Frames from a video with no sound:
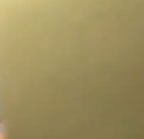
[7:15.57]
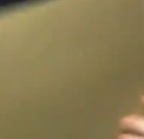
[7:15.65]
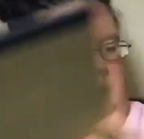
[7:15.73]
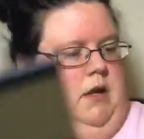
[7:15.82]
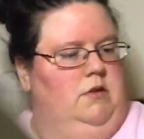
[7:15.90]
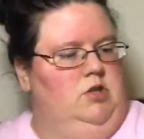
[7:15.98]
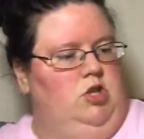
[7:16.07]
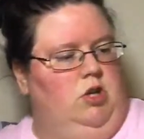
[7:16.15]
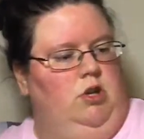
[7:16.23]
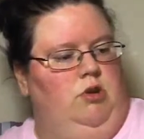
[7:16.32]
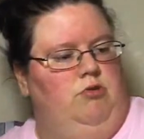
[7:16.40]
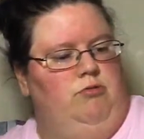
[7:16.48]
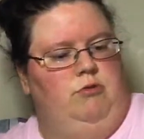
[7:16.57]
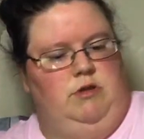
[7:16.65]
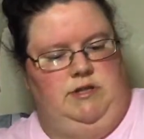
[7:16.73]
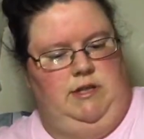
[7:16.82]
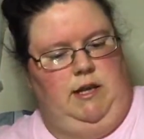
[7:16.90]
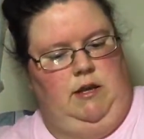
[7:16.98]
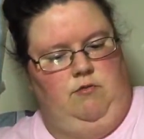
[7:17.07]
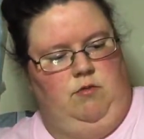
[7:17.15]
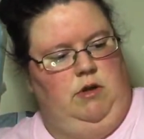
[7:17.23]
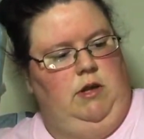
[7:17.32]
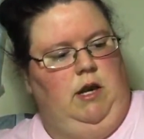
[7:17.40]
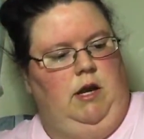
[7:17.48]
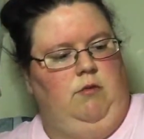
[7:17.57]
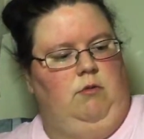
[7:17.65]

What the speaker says: I can show you the second one that I